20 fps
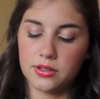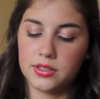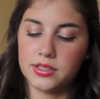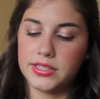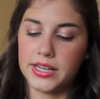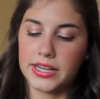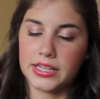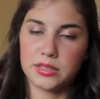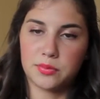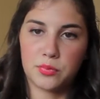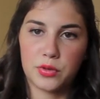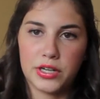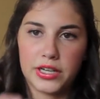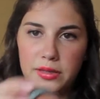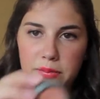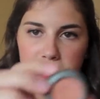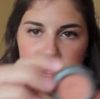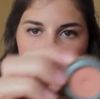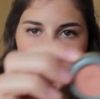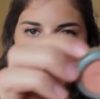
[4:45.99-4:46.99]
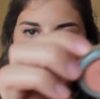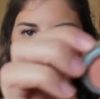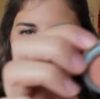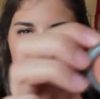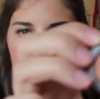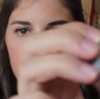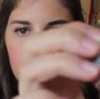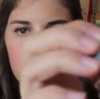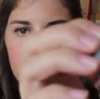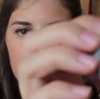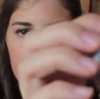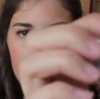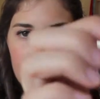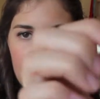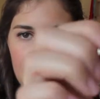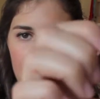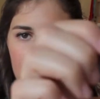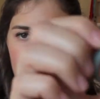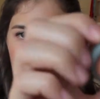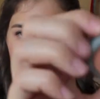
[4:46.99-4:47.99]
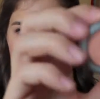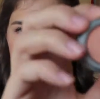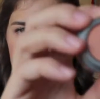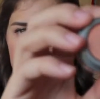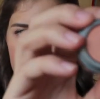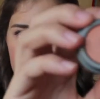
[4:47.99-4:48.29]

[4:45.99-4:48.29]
06 Pretty Peach and